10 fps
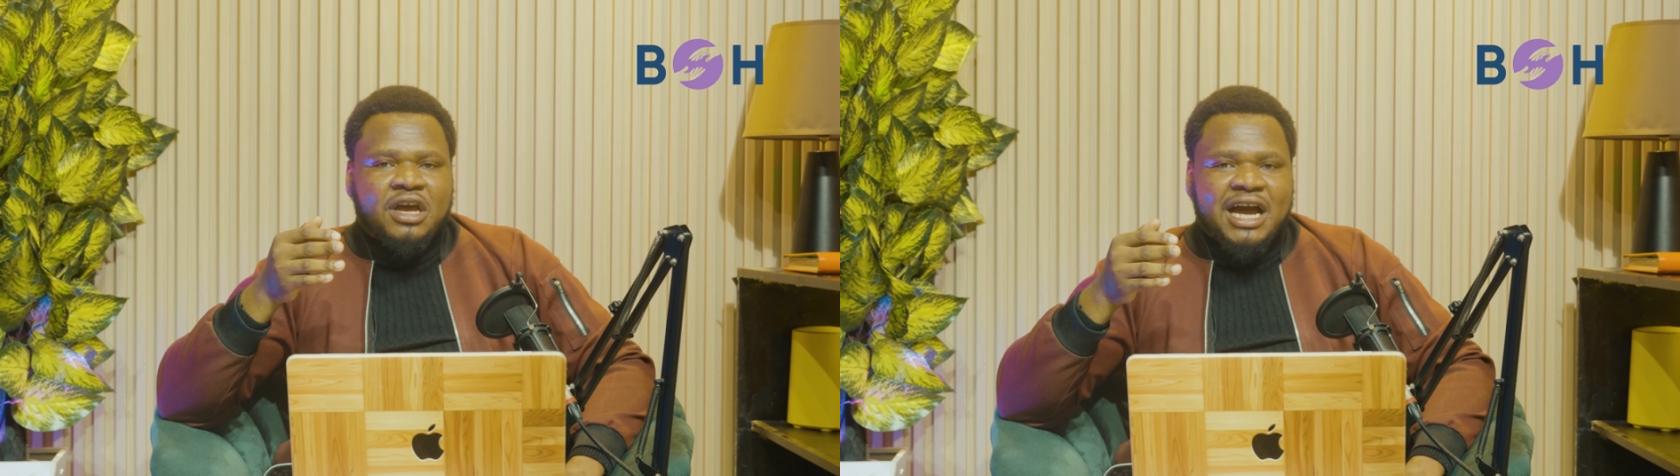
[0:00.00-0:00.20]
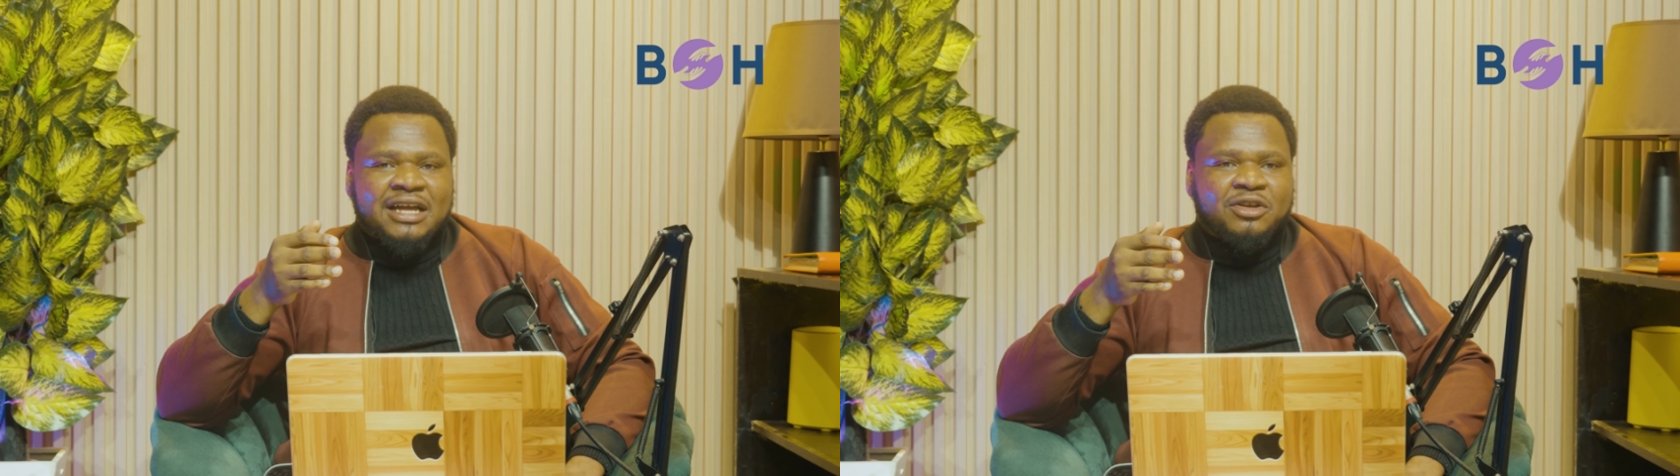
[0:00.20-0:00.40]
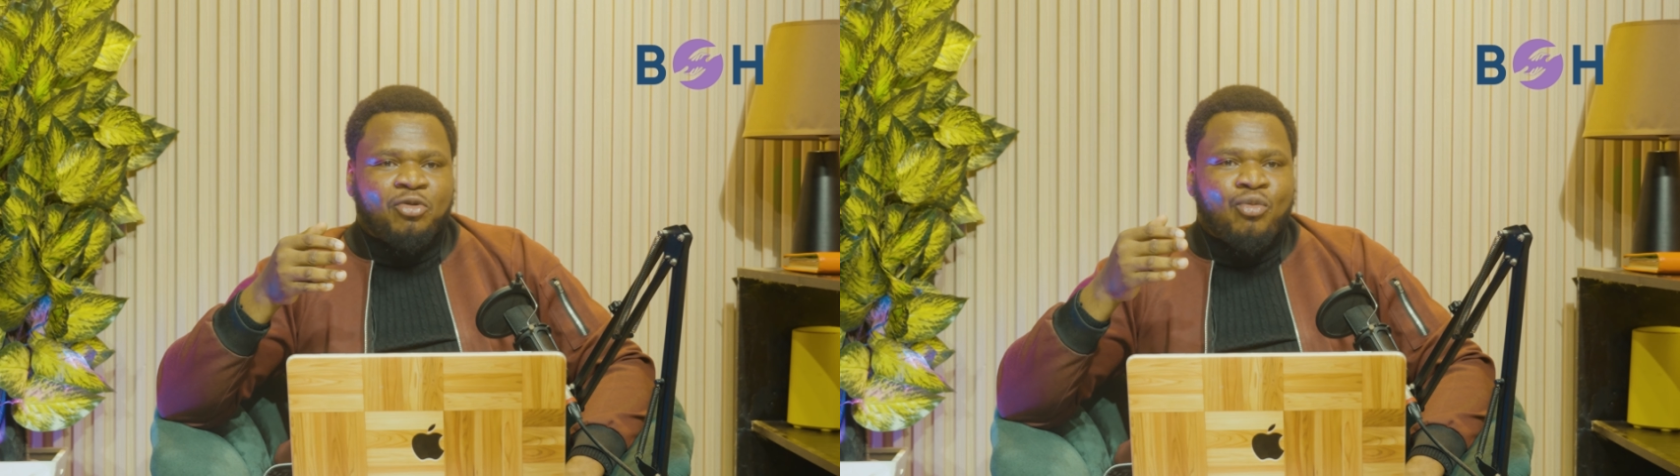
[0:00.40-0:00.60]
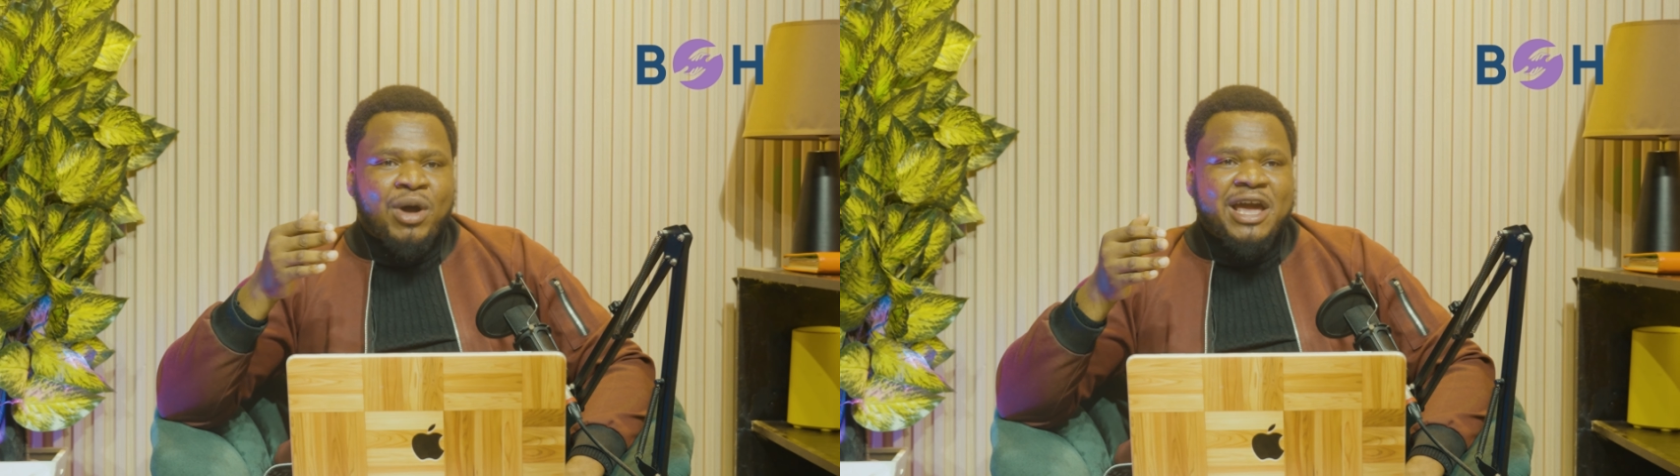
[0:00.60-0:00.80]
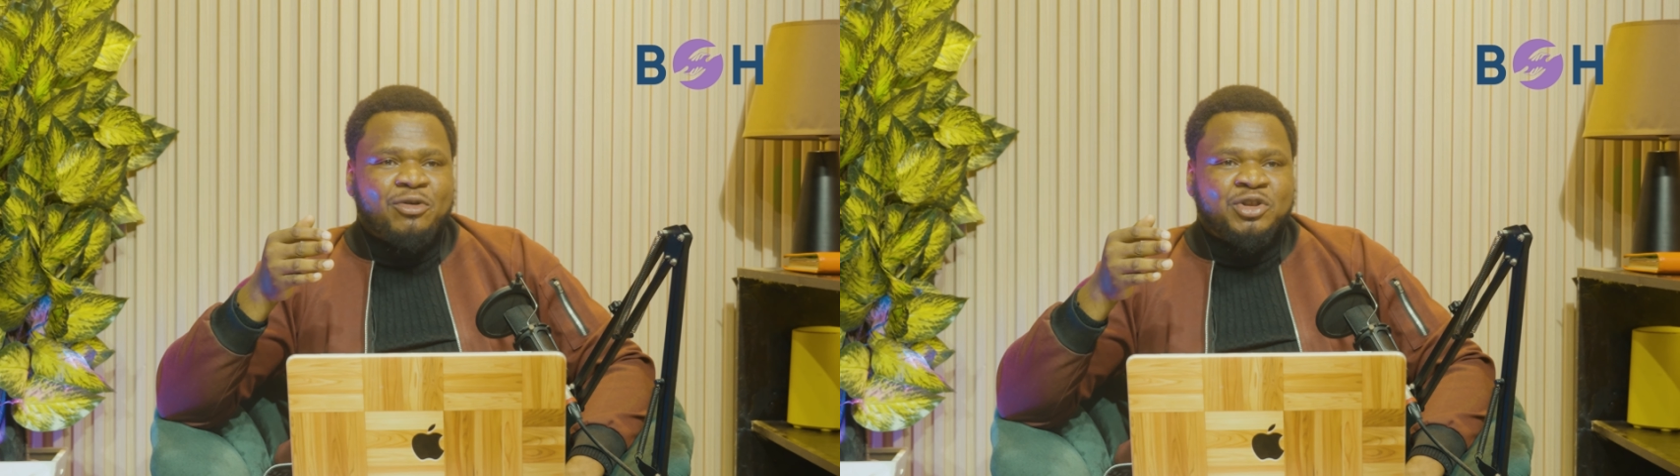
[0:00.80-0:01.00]
And
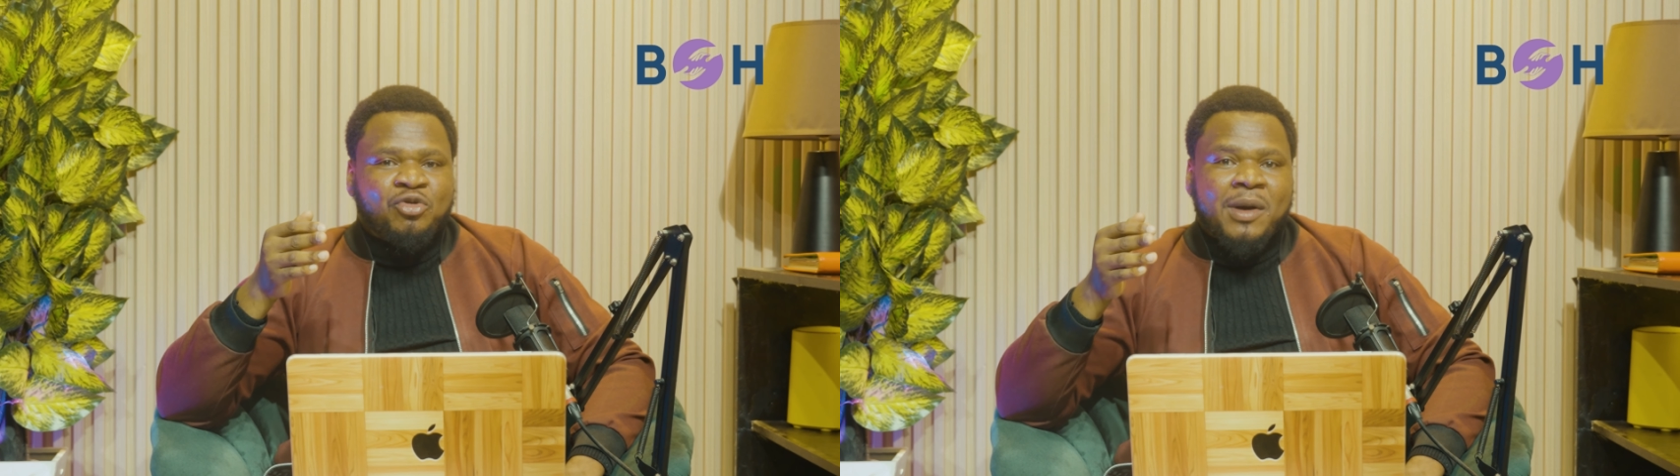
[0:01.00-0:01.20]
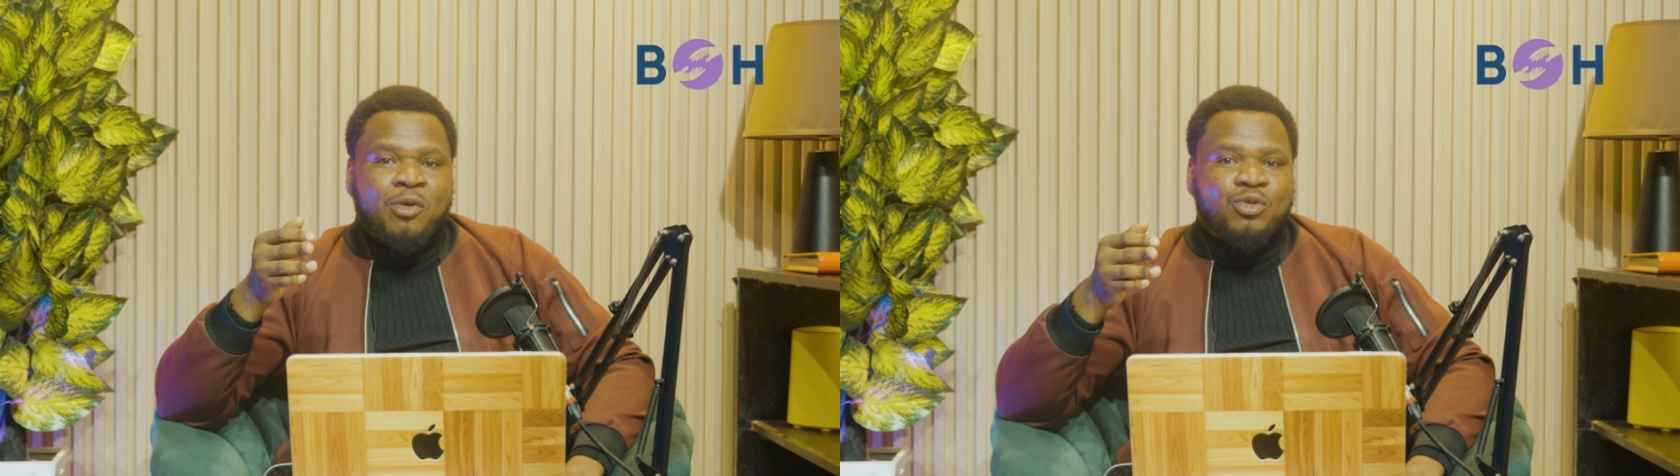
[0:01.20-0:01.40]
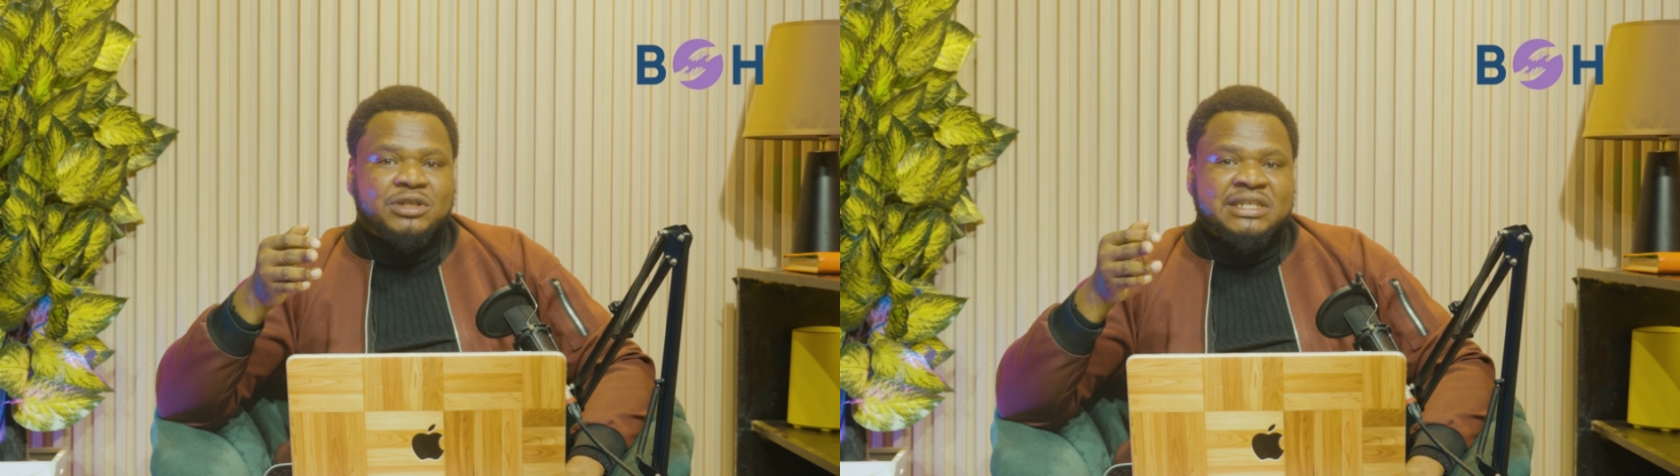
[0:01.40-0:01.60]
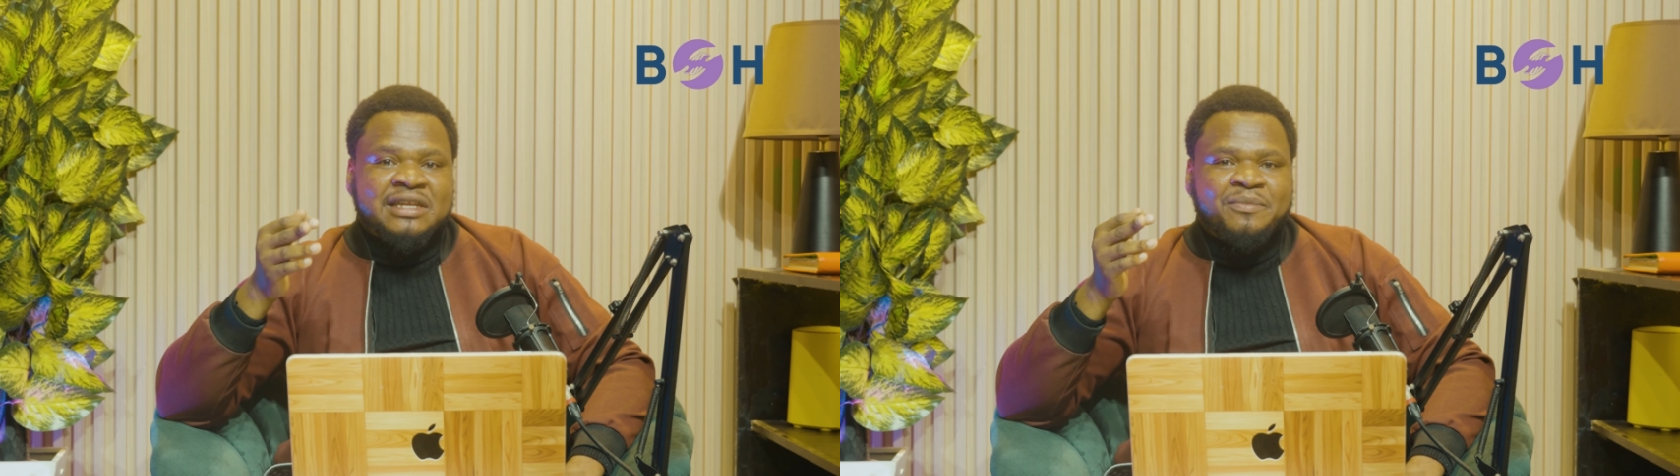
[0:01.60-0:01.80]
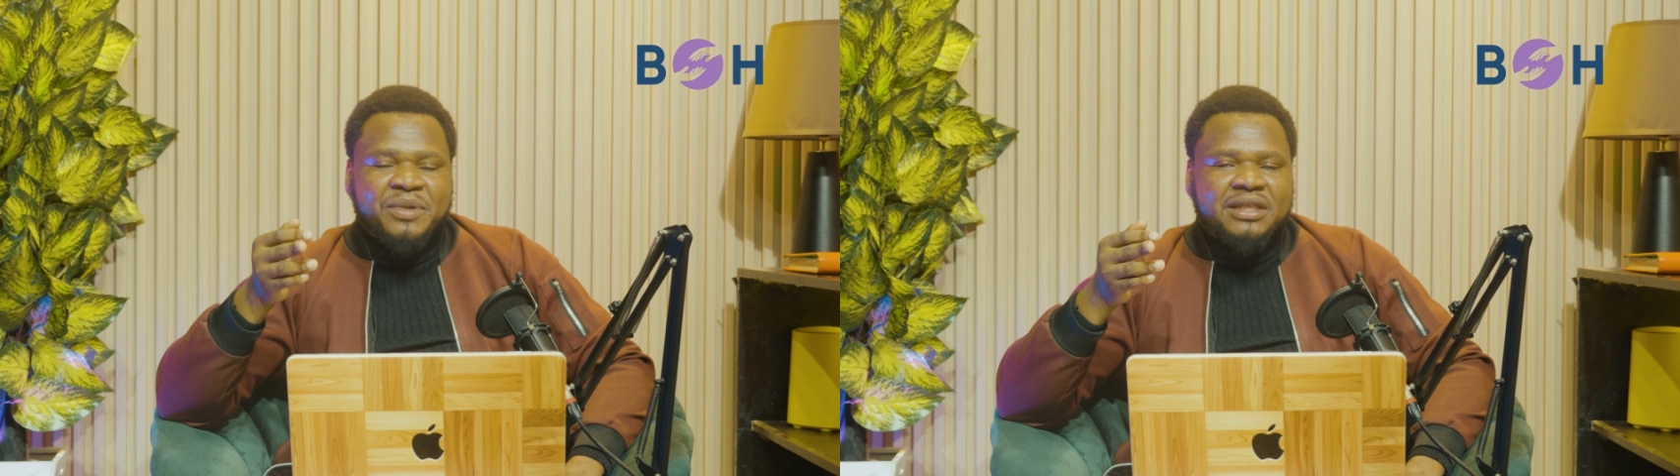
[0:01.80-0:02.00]
while the woman was in the
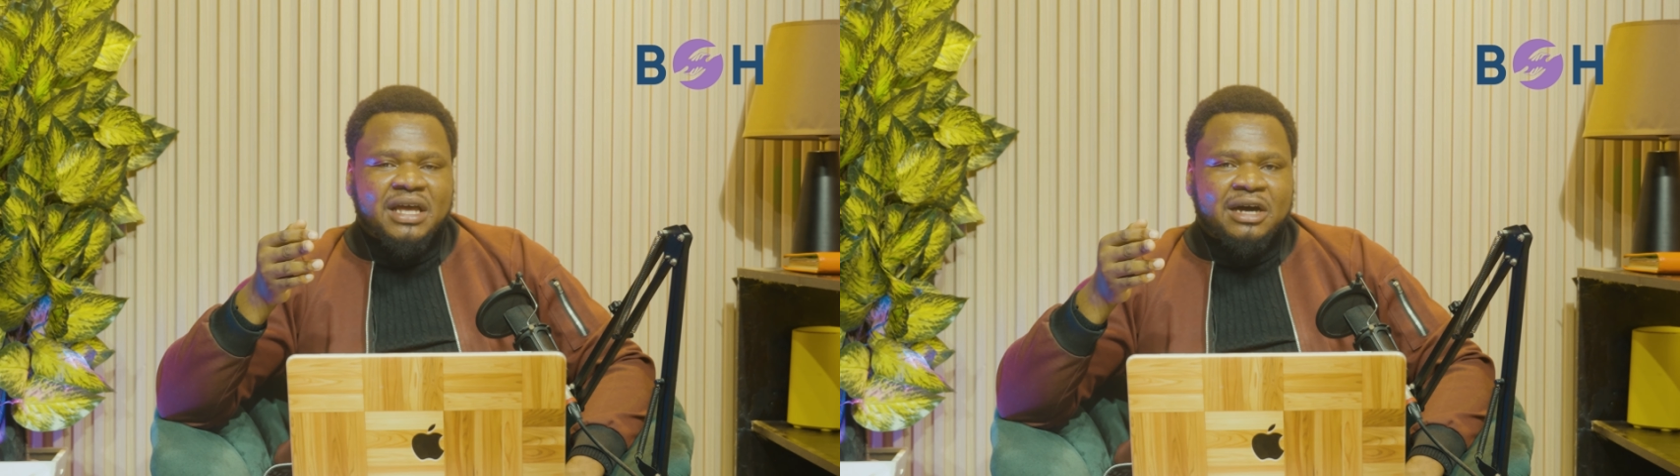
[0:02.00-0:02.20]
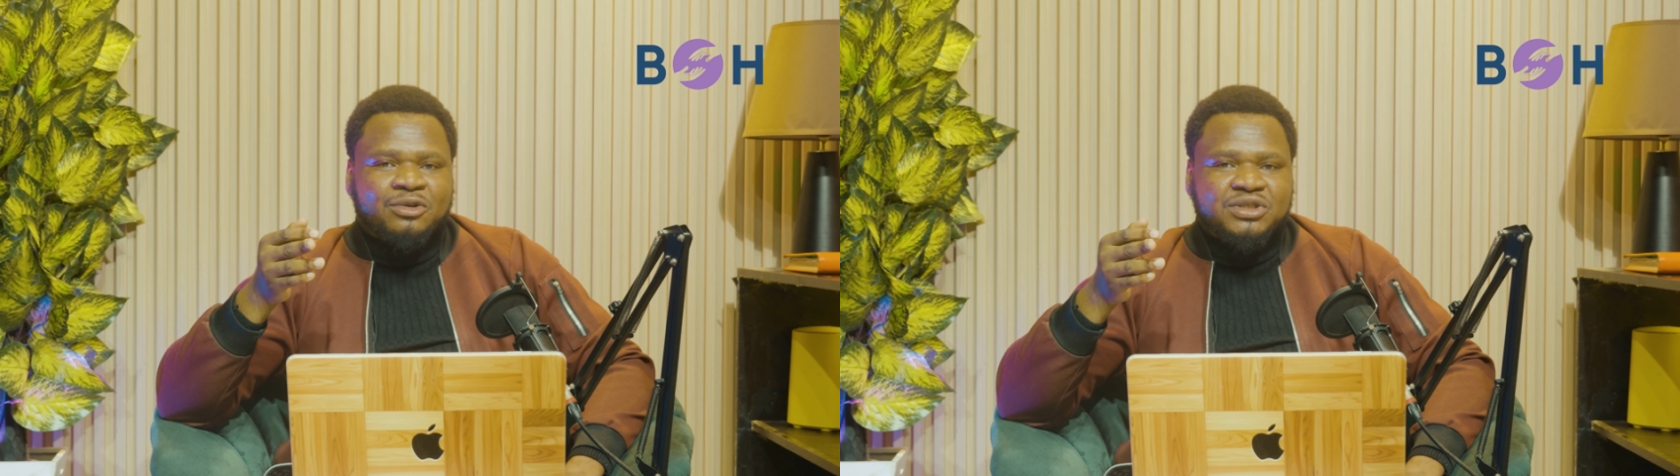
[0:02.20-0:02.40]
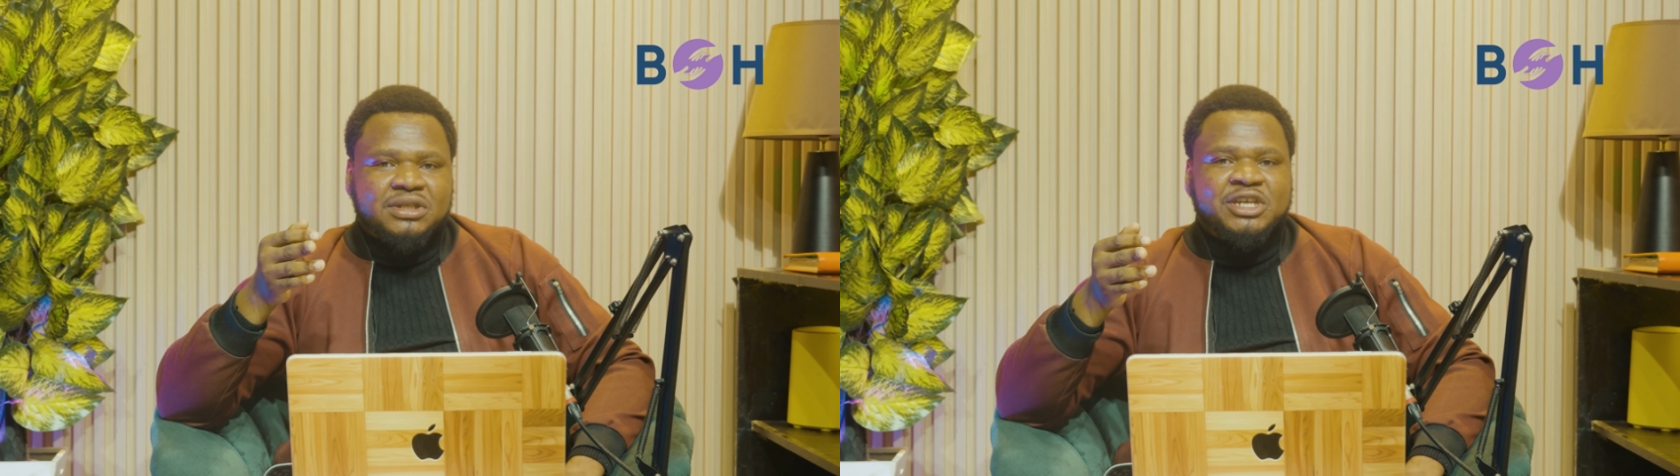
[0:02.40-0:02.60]
main house,